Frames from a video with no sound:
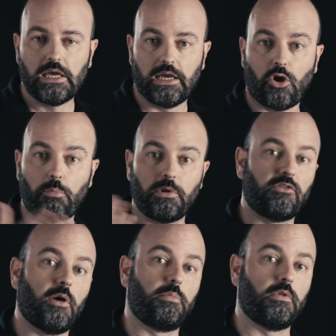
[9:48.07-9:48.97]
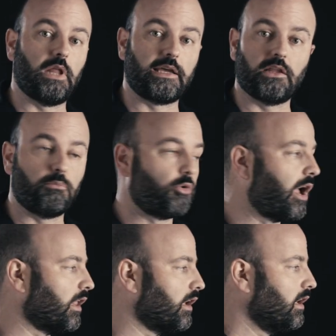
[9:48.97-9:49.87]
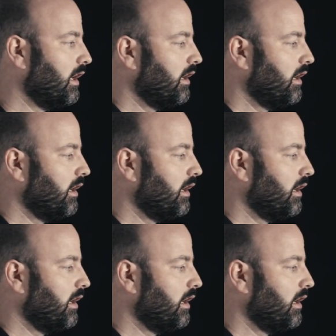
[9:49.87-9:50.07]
It opens up like an umbrella.